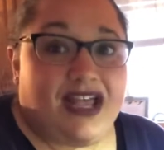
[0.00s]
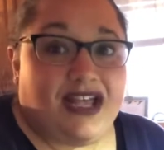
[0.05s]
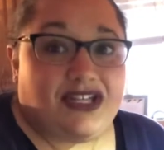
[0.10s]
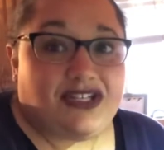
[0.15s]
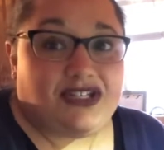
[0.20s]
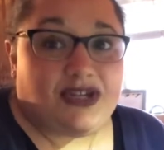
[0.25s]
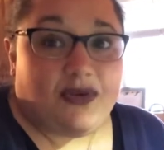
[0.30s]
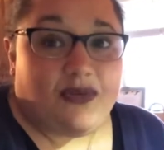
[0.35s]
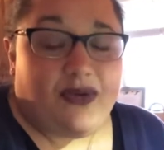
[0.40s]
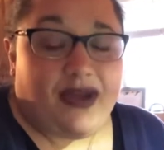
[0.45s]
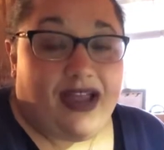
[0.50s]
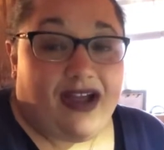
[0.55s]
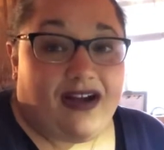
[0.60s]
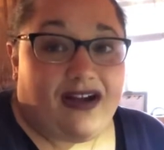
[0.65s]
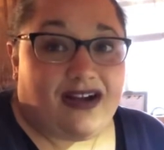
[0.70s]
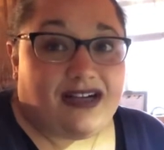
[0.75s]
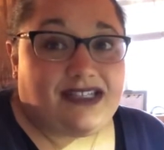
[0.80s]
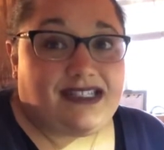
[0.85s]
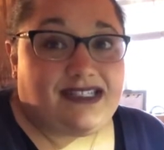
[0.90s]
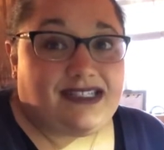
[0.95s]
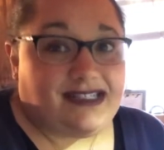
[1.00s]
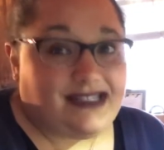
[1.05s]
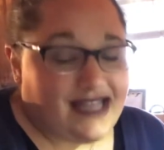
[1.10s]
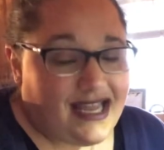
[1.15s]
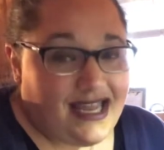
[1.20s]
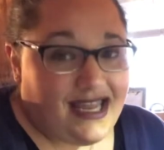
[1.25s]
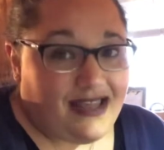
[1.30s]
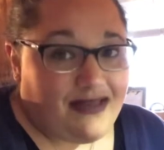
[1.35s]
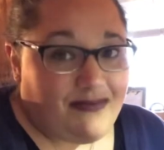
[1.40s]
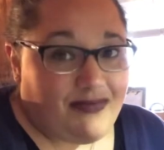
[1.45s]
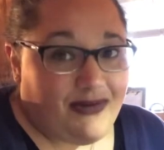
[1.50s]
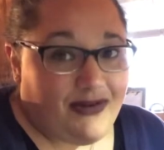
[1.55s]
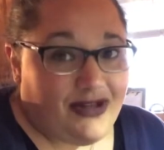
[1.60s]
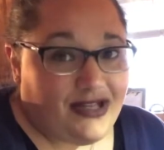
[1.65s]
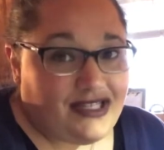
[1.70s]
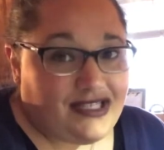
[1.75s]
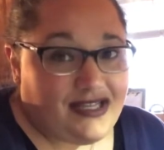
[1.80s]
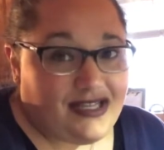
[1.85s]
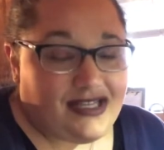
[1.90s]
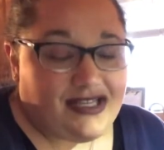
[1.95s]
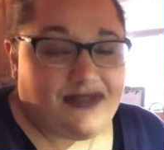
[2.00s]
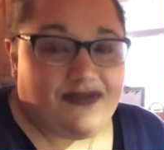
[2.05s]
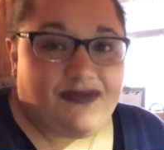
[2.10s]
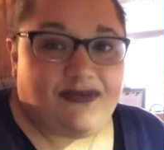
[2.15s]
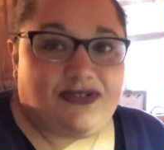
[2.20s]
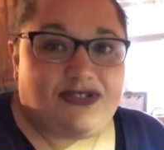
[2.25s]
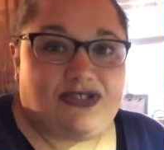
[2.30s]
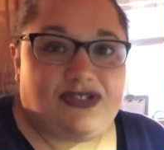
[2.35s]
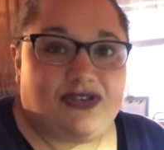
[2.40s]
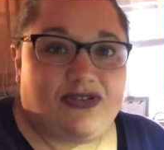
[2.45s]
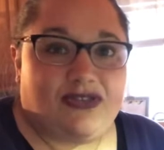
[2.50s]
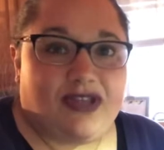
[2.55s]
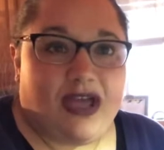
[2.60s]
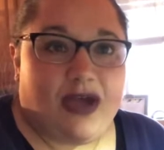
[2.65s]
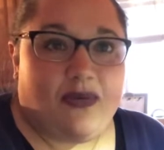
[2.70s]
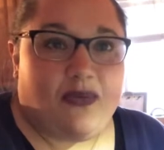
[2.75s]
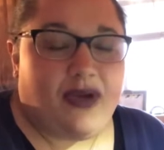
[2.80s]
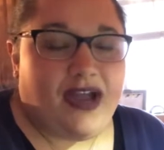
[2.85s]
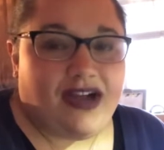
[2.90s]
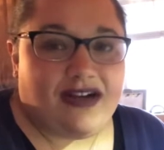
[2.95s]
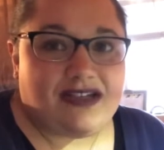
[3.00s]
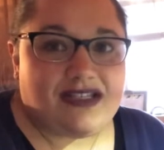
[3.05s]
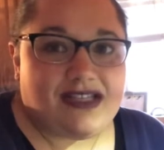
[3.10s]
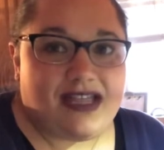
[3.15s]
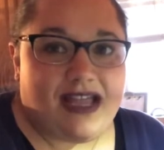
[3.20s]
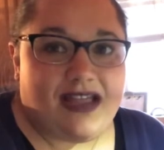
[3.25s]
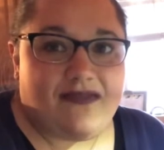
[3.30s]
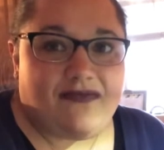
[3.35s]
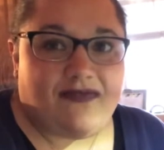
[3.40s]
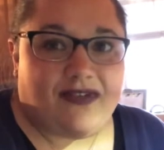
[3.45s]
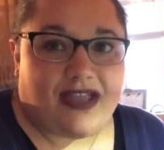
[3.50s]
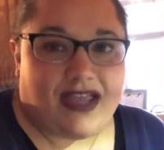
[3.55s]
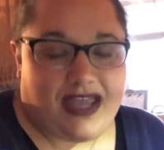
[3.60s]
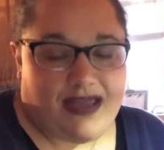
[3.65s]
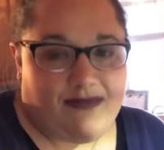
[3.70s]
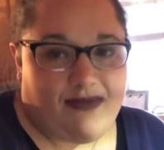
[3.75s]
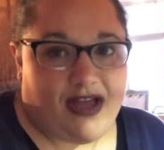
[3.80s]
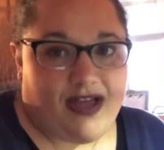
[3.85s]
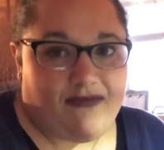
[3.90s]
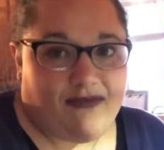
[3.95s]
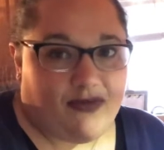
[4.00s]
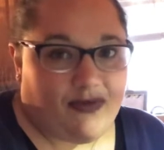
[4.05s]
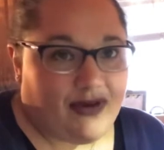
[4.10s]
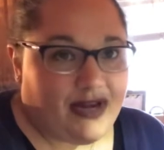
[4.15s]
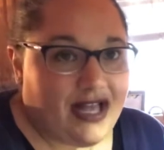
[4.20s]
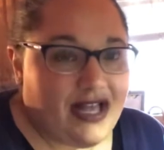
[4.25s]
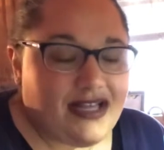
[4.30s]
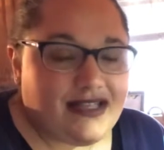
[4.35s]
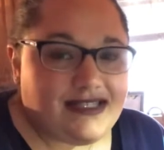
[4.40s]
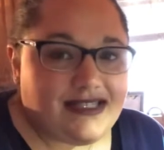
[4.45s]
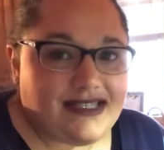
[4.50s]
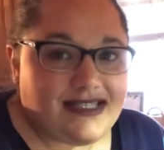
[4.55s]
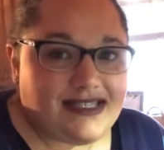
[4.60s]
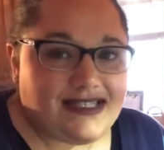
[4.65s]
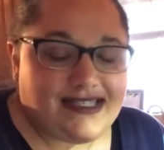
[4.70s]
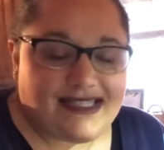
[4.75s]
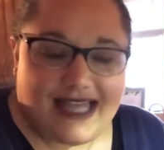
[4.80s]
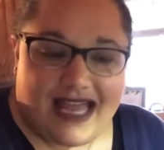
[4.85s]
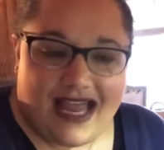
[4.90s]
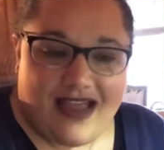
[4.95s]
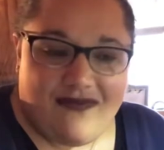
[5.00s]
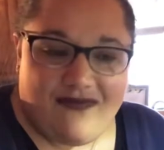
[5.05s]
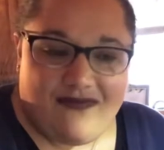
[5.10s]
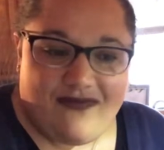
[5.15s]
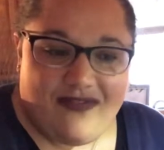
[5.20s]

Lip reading: So we are staying put so that we are safe and keep everyone else safe.